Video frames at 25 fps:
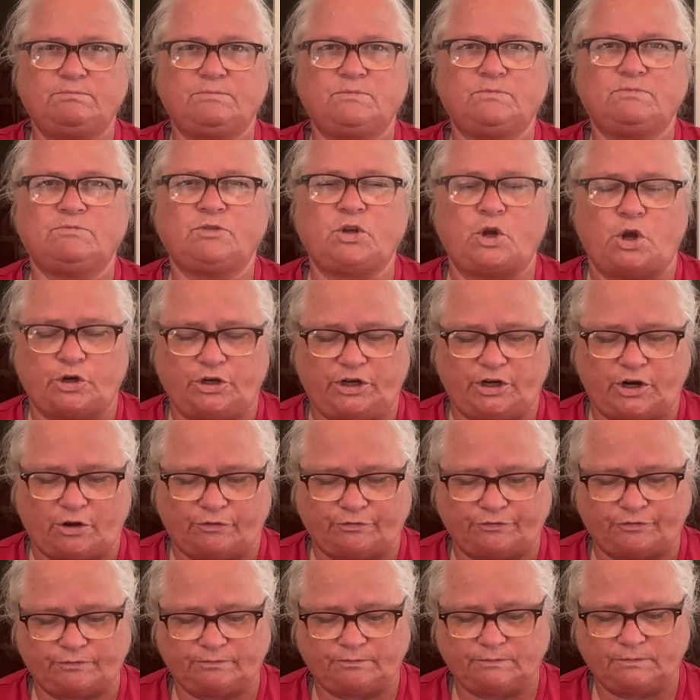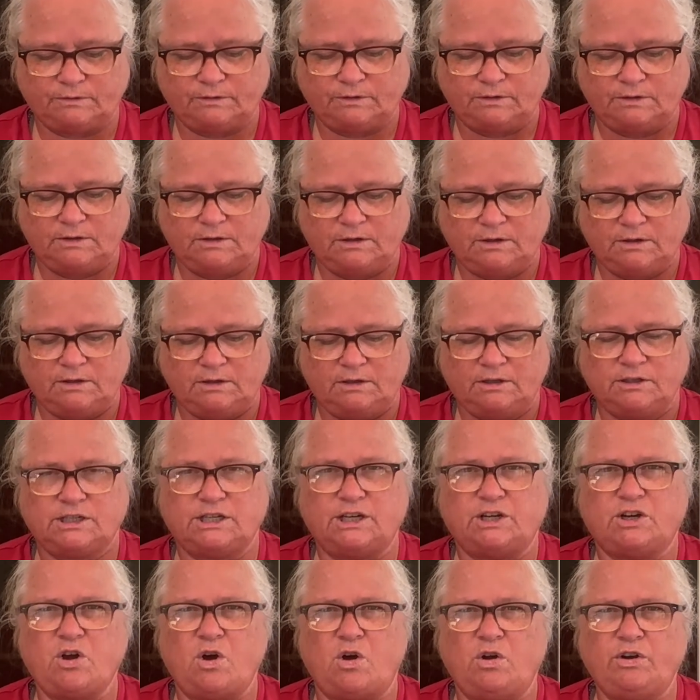turned it off. She
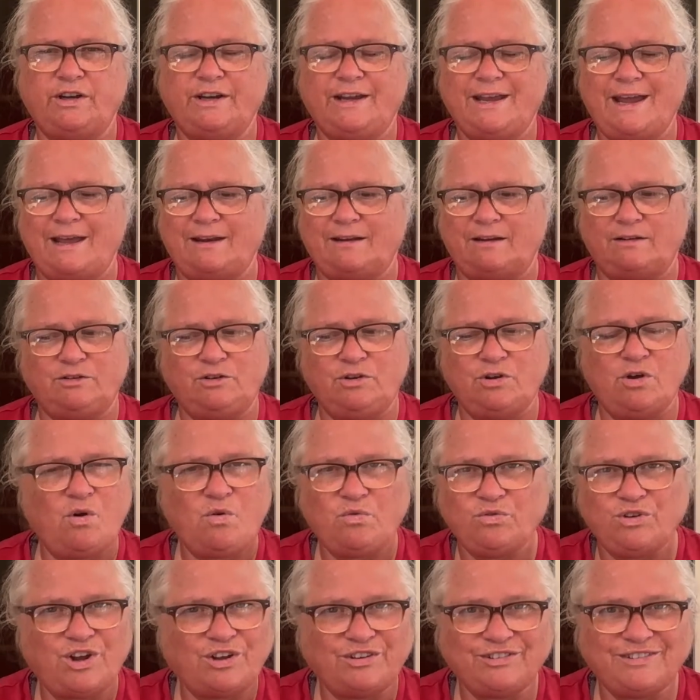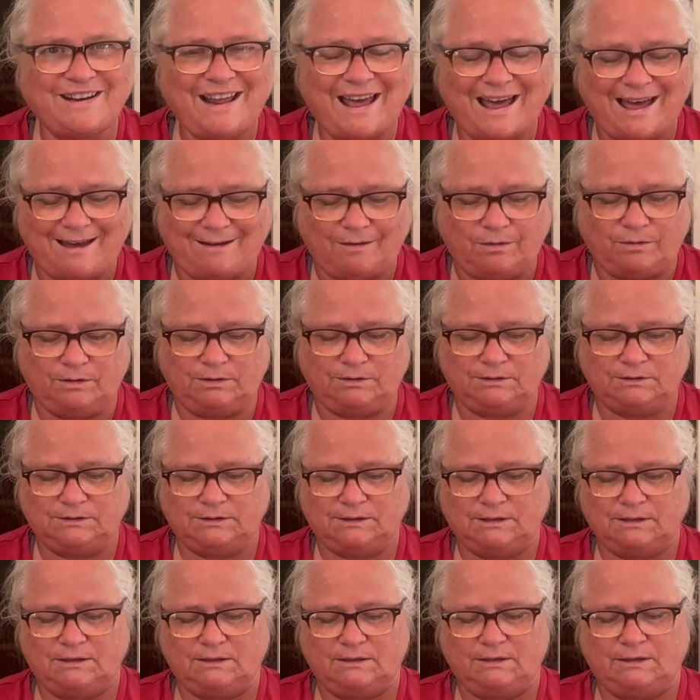called again, and no, not now.
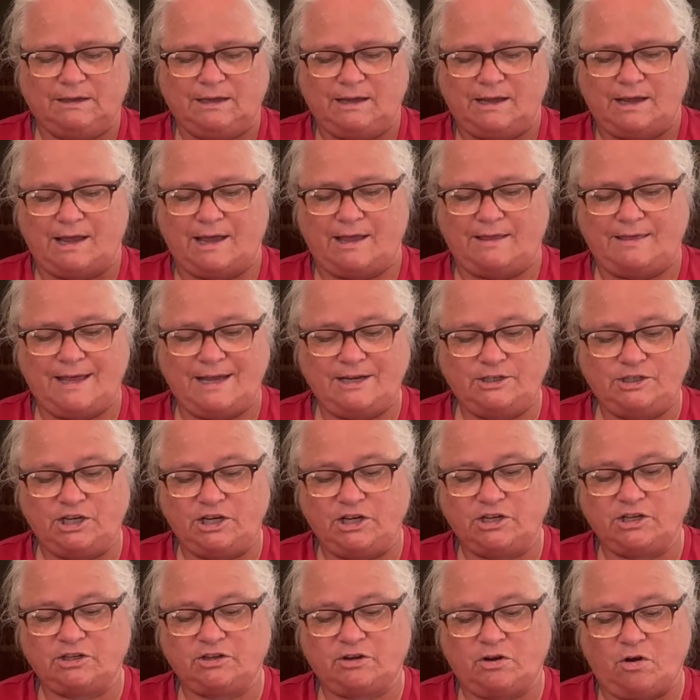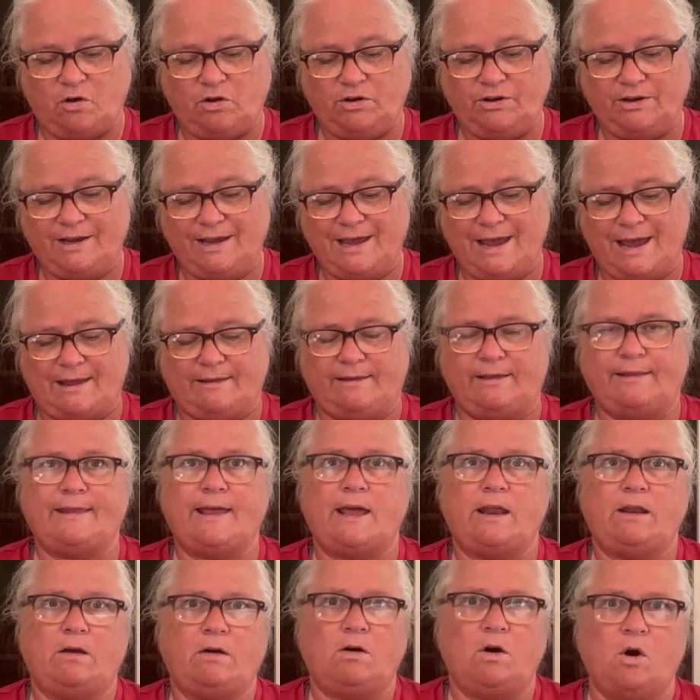And then she called again, and
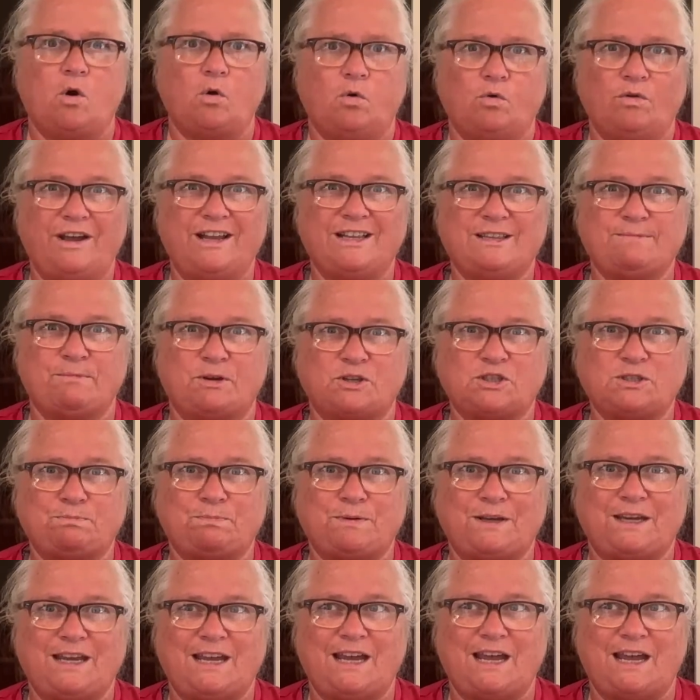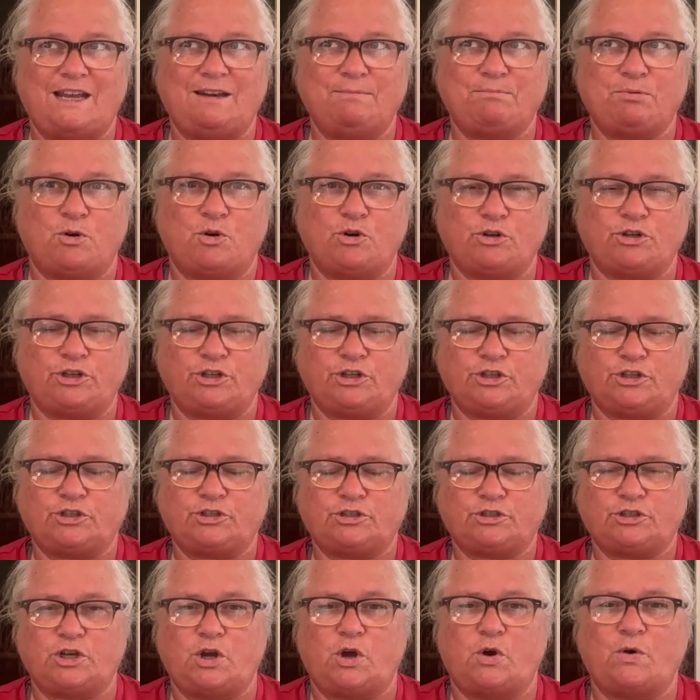then, oh, it must be important.
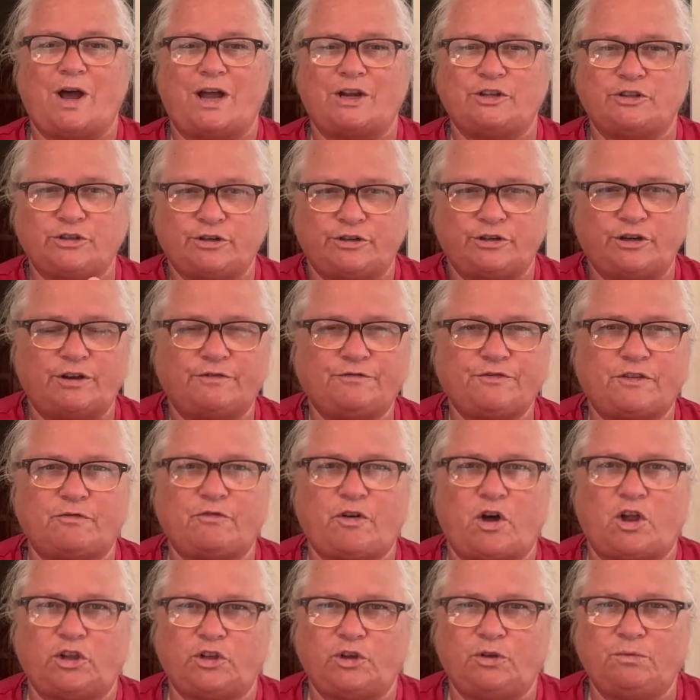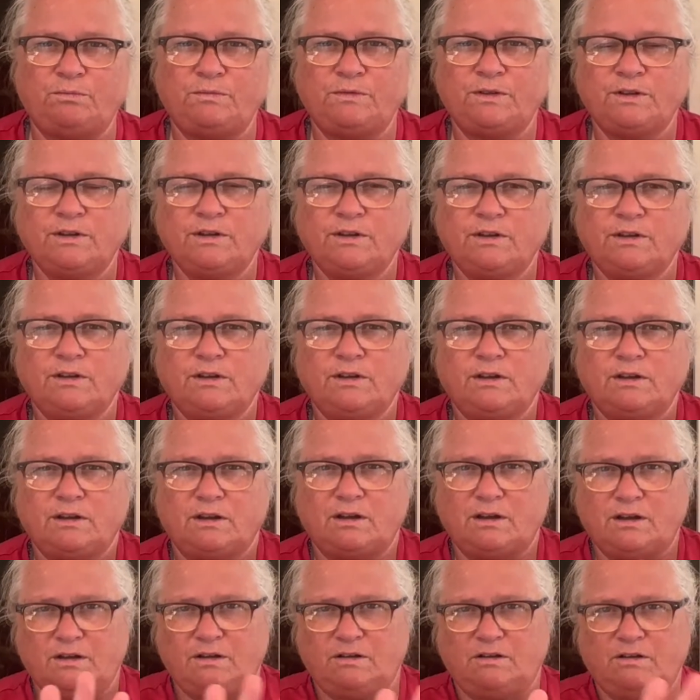So I turned off the volume
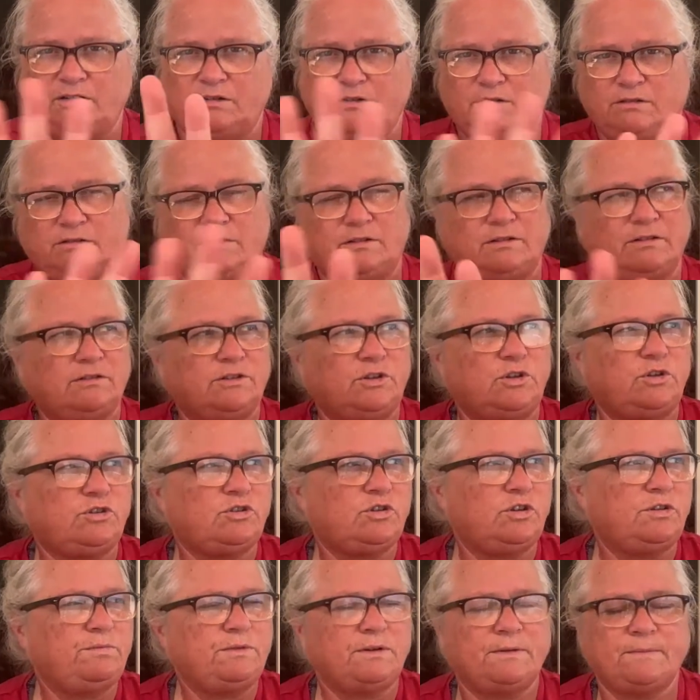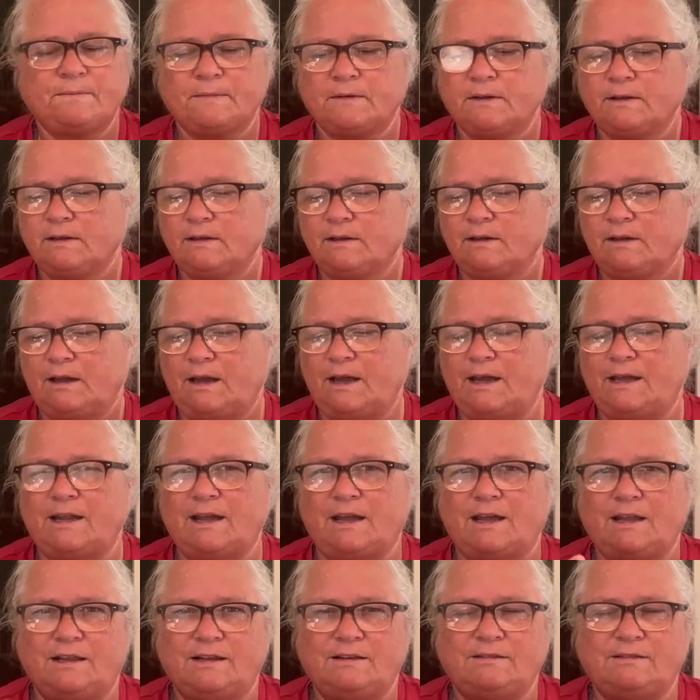on YouTube, and I